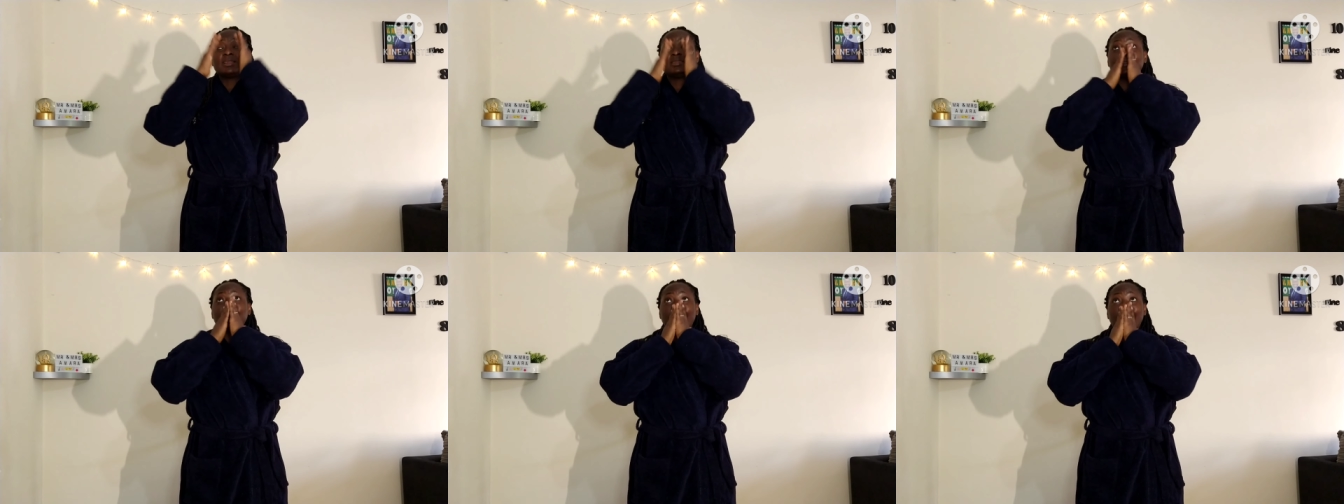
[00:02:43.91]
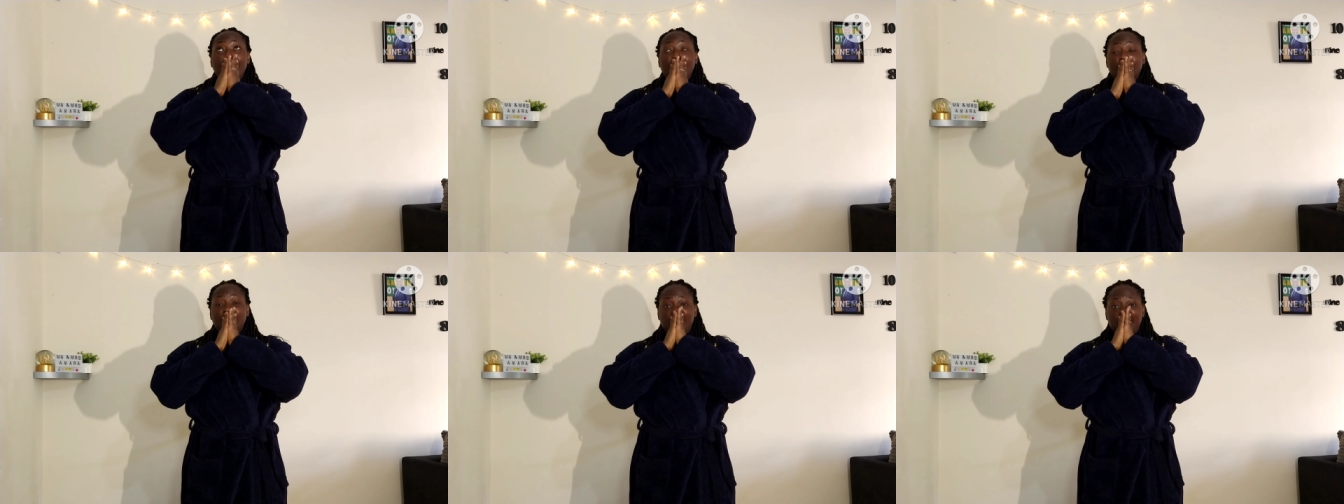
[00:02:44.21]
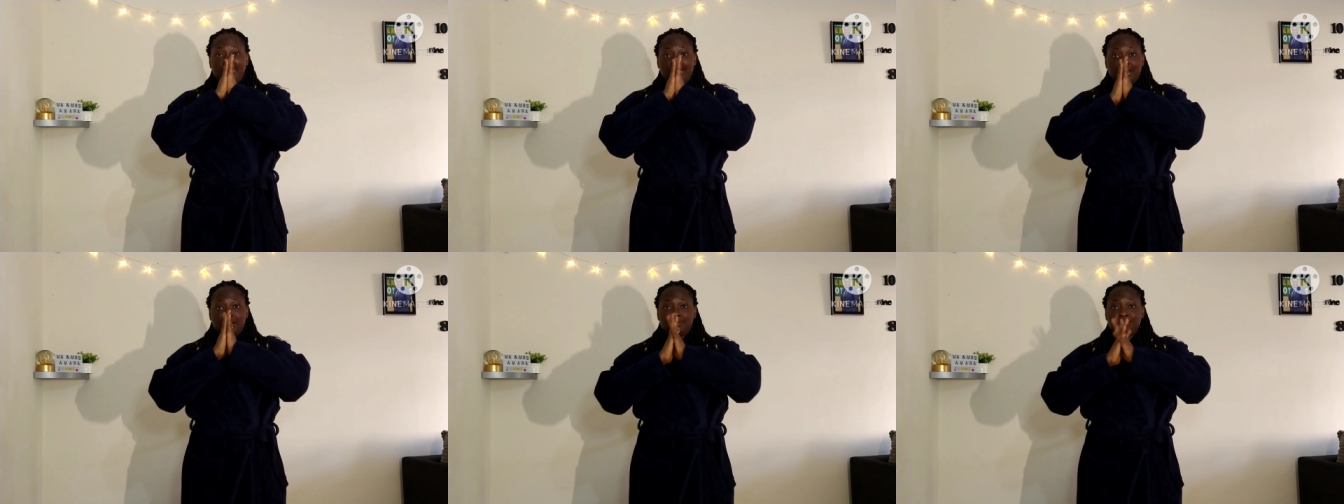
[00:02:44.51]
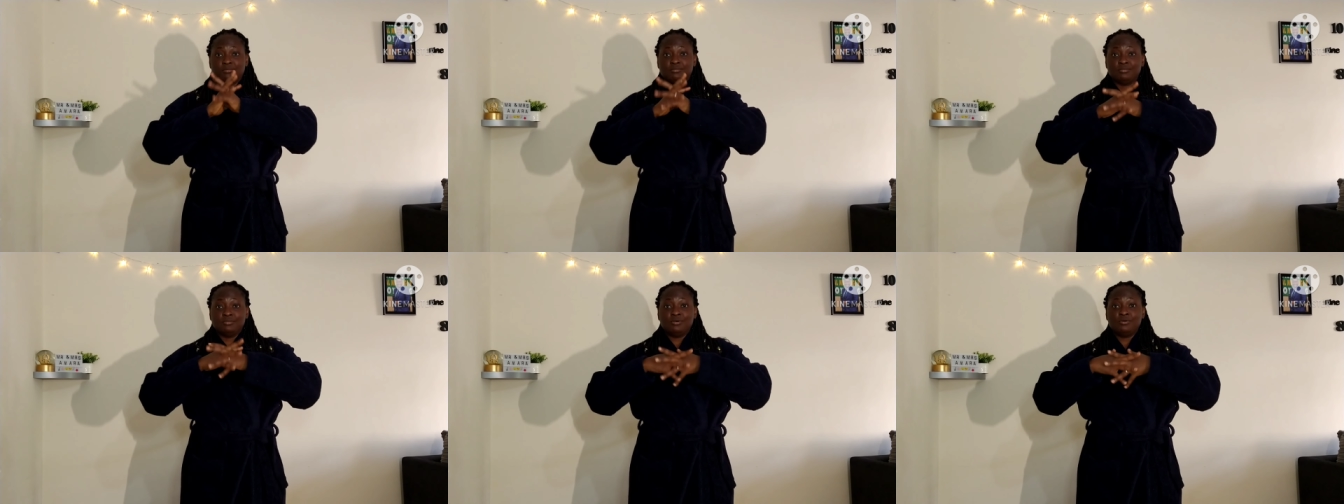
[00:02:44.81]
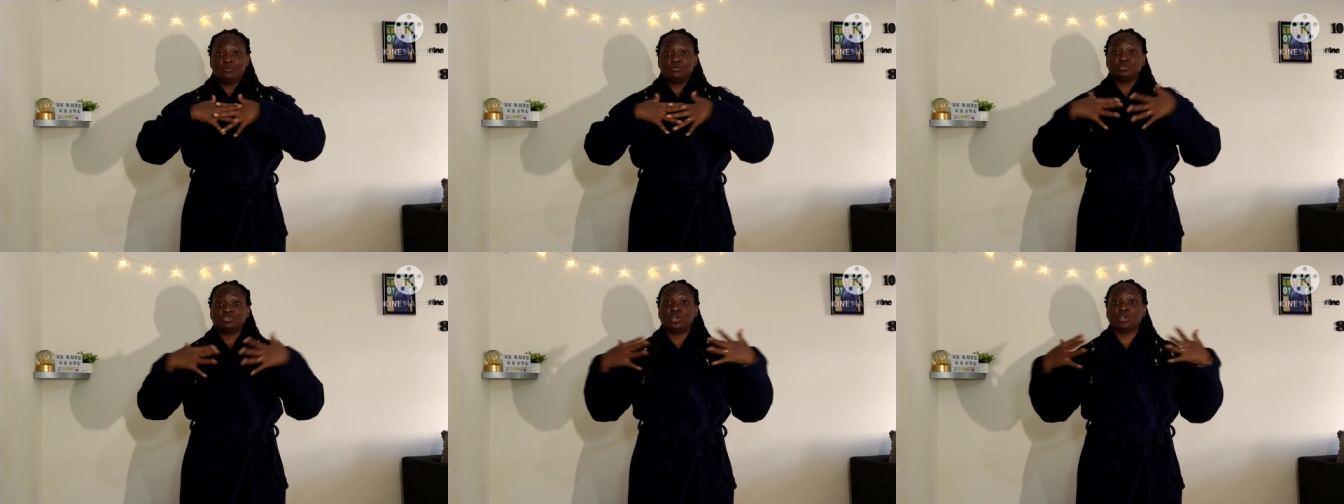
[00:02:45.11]
And then
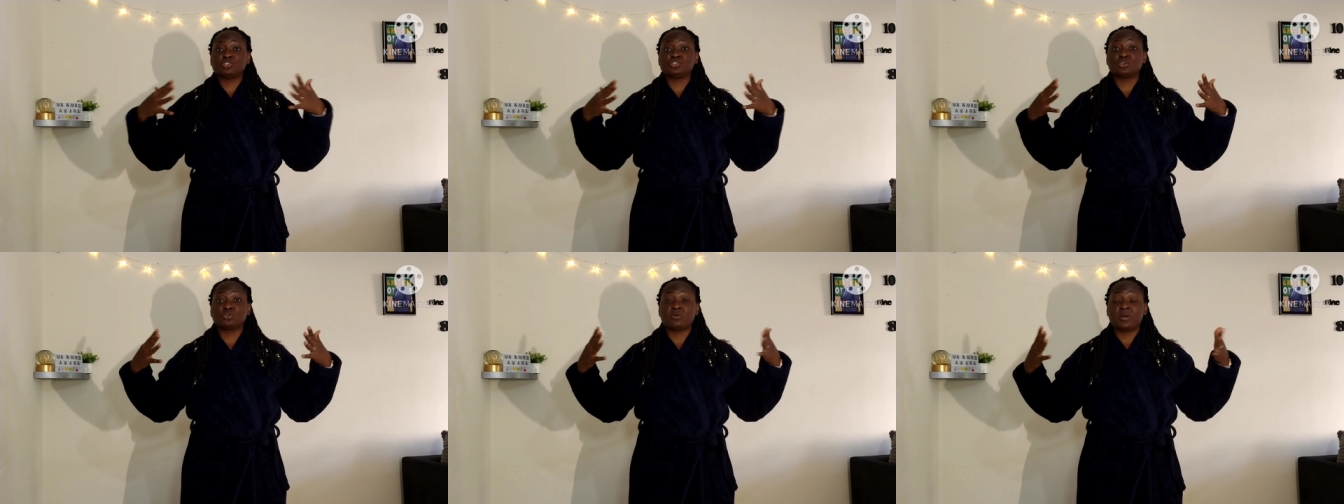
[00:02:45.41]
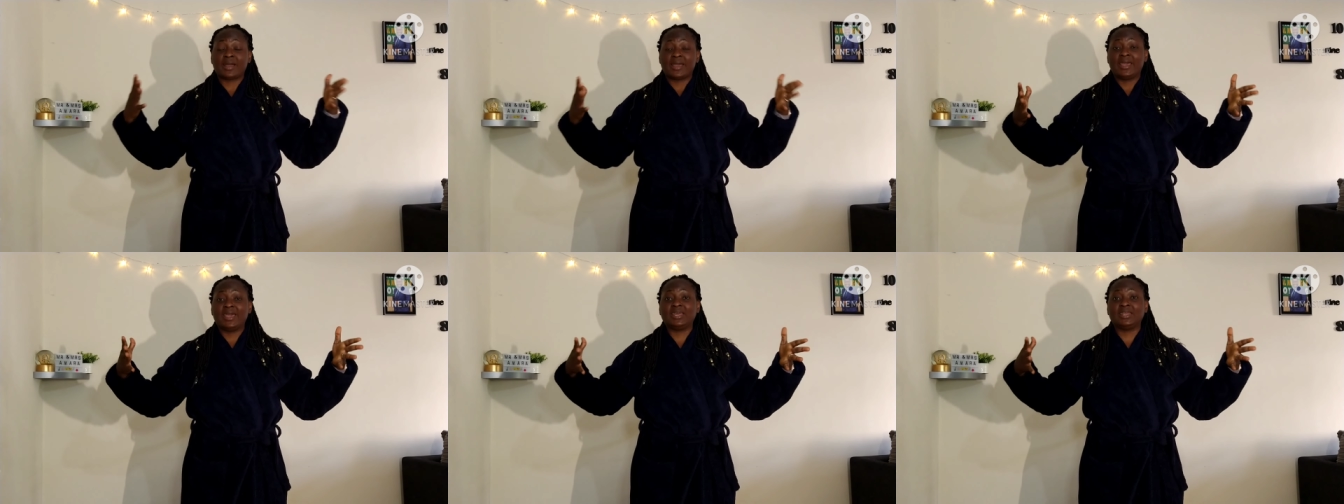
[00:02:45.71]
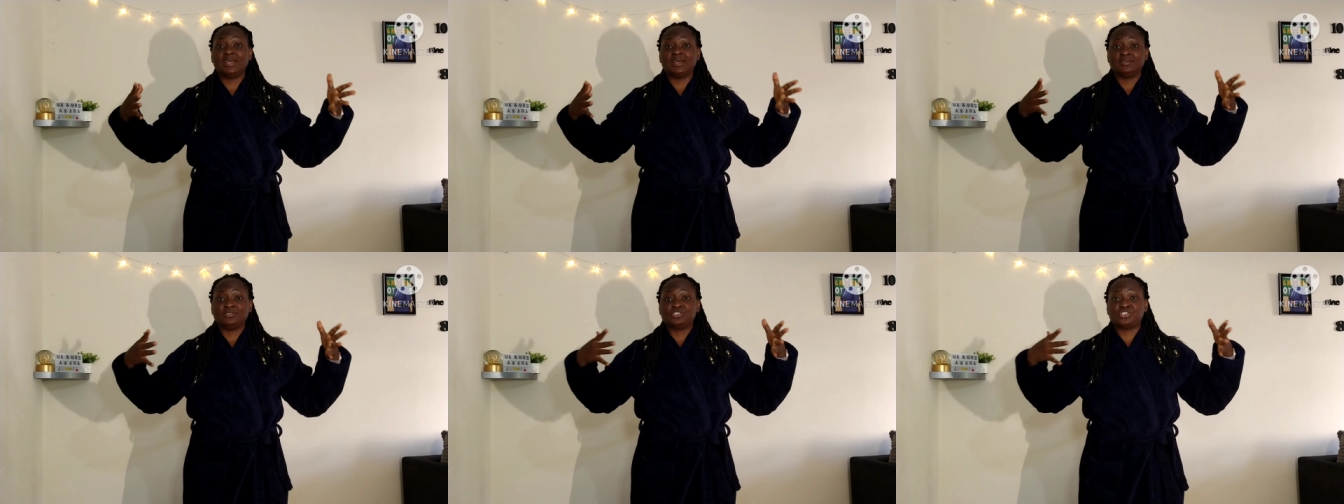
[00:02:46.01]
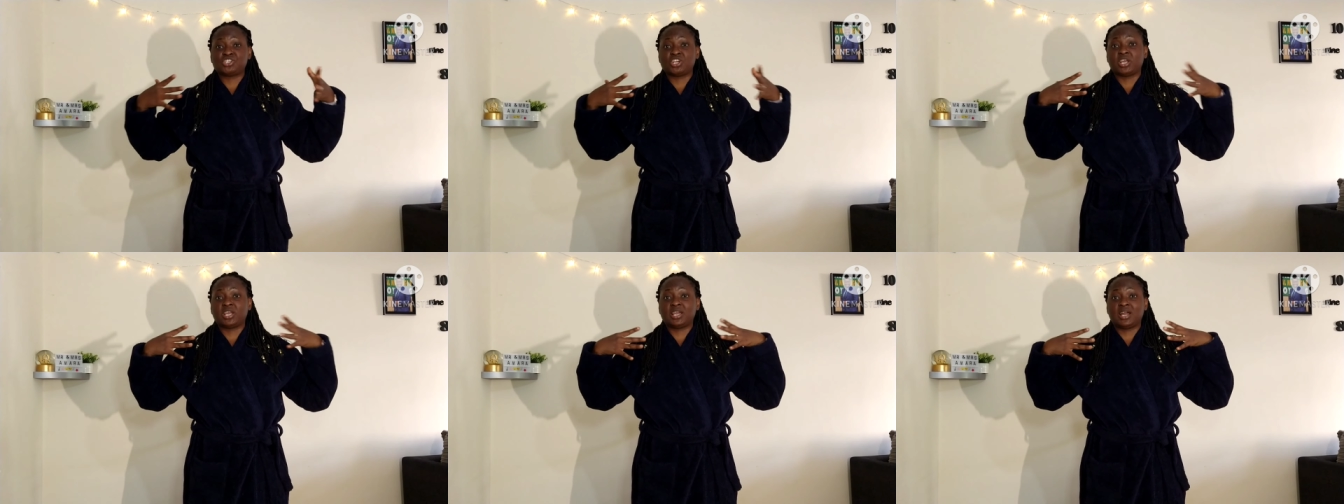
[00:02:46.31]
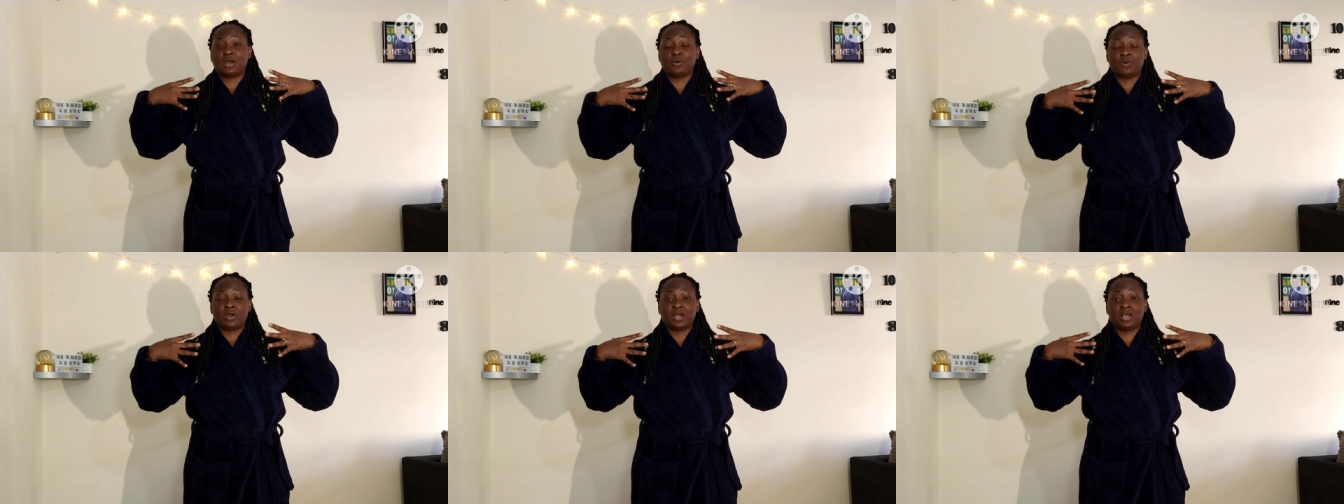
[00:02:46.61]
um, we'd also go ahead and
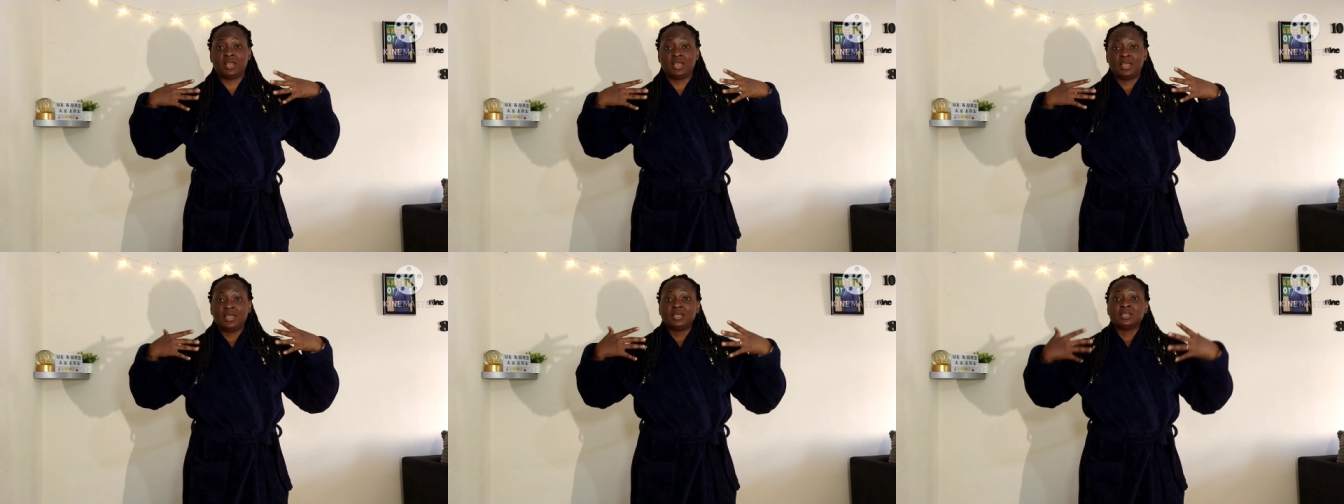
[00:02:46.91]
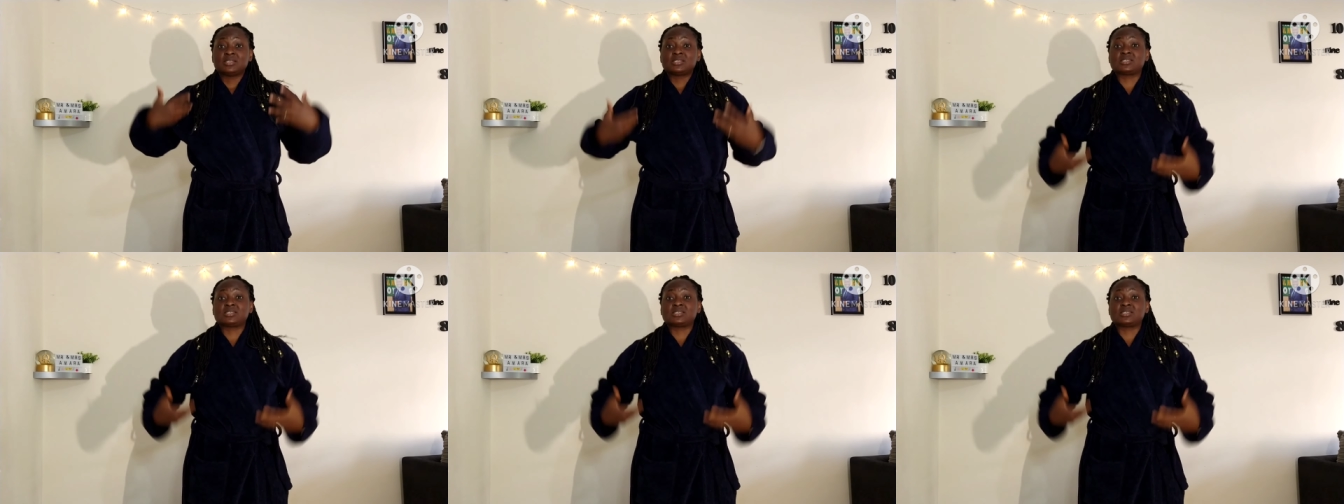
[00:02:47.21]
check our